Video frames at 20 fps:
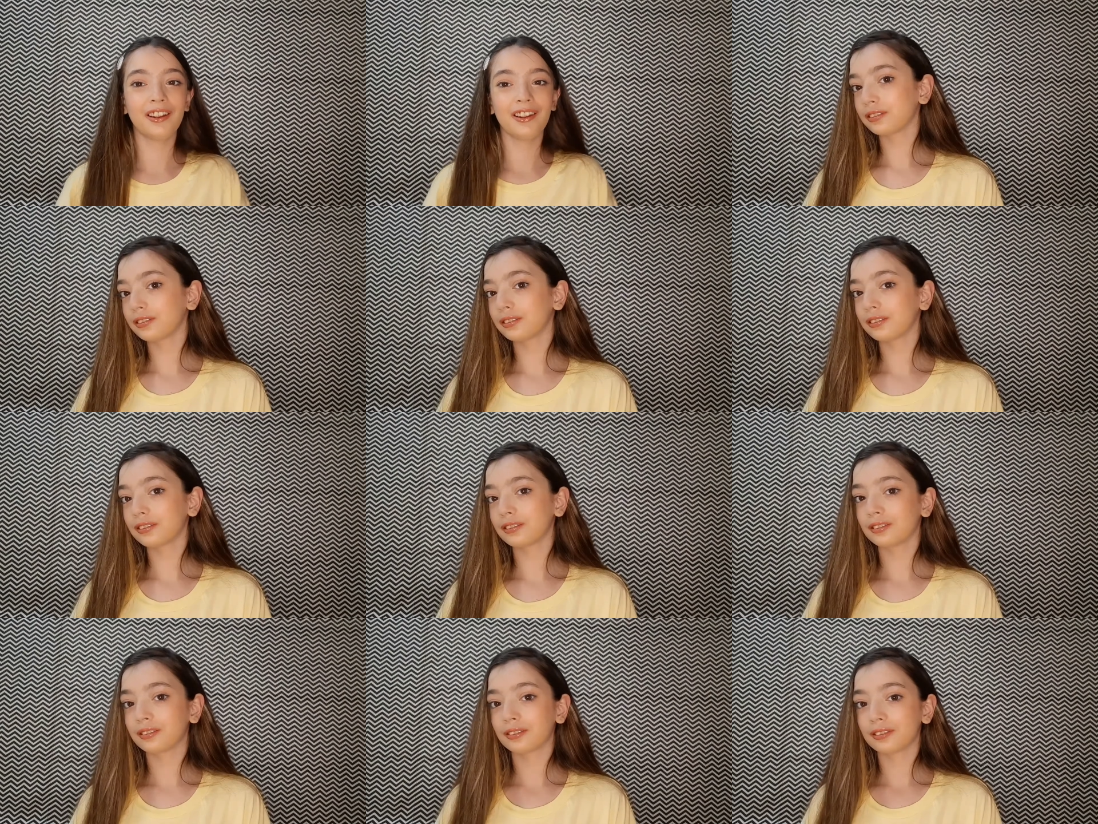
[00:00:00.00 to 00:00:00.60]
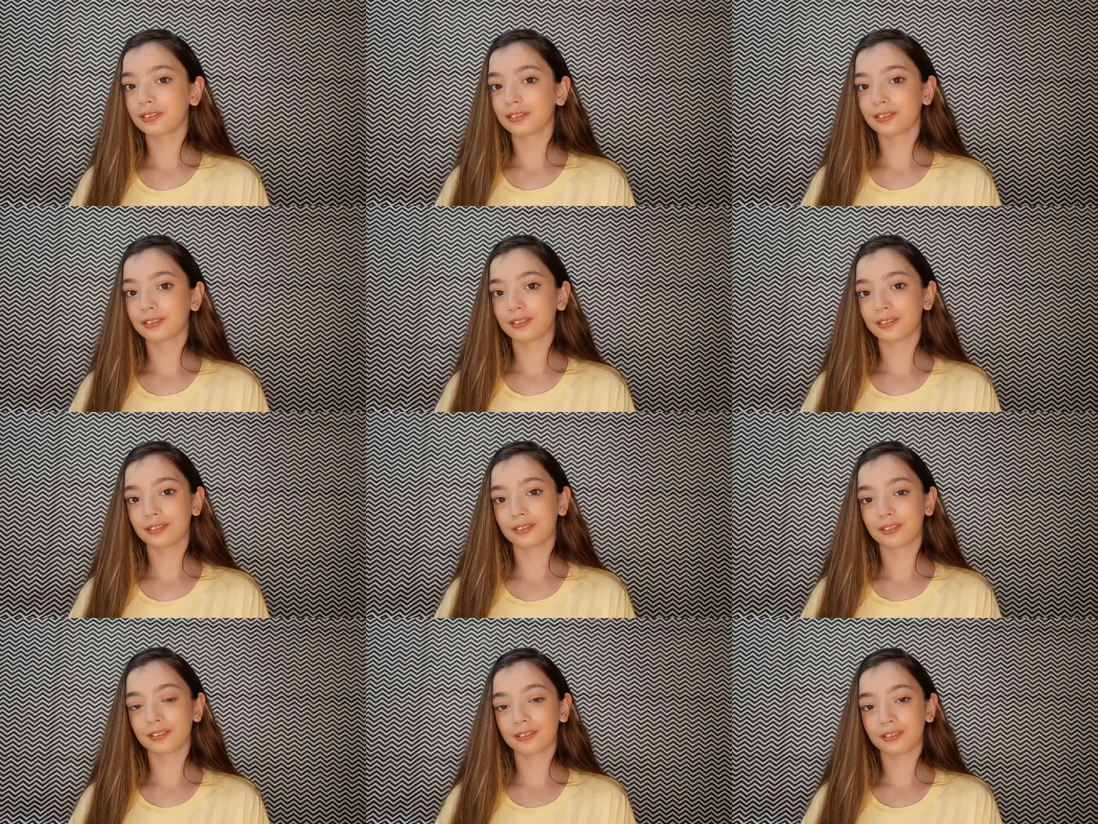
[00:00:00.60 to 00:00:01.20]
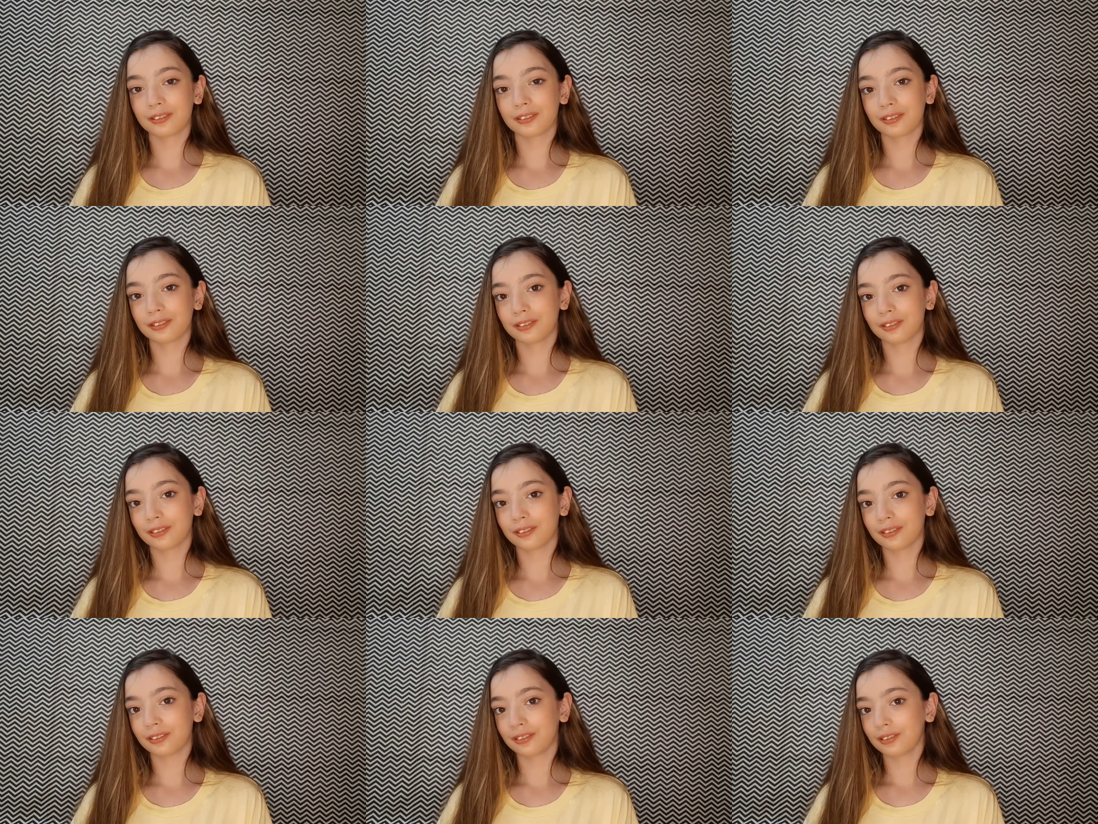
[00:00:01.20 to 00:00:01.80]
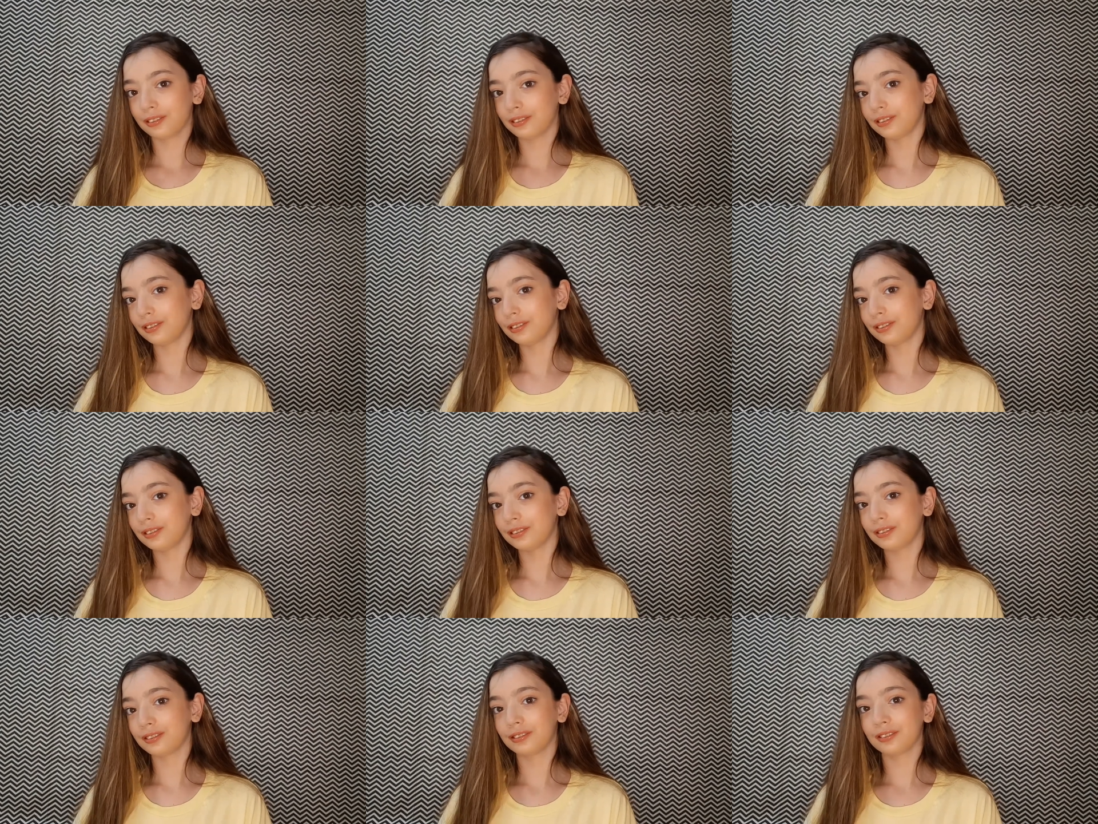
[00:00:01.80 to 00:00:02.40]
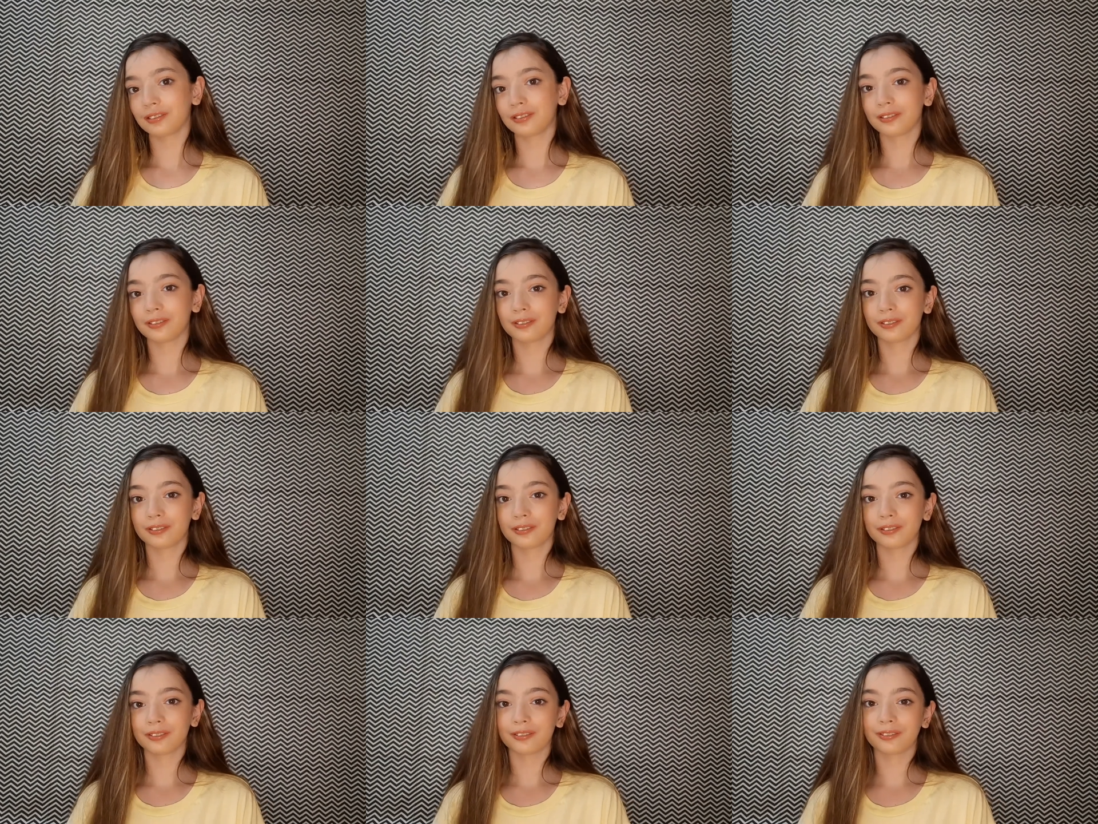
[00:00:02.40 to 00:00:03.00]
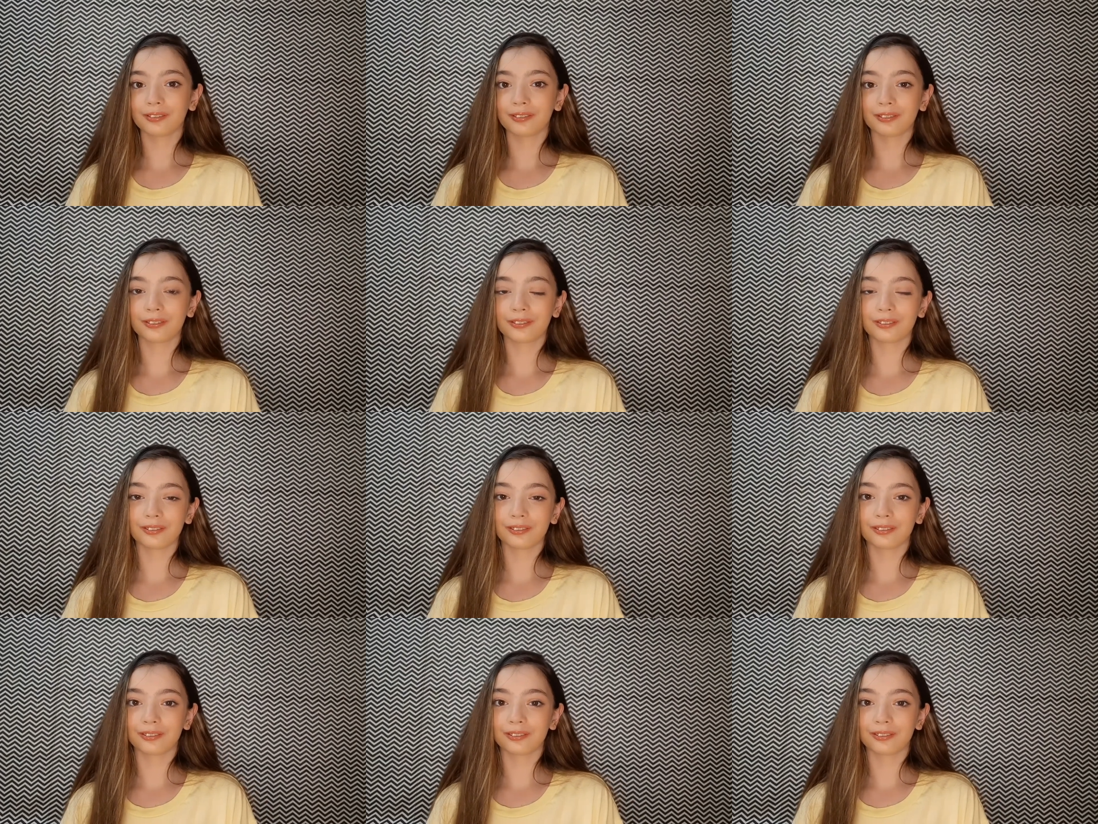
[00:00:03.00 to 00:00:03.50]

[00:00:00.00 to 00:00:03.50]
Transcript: [no speech]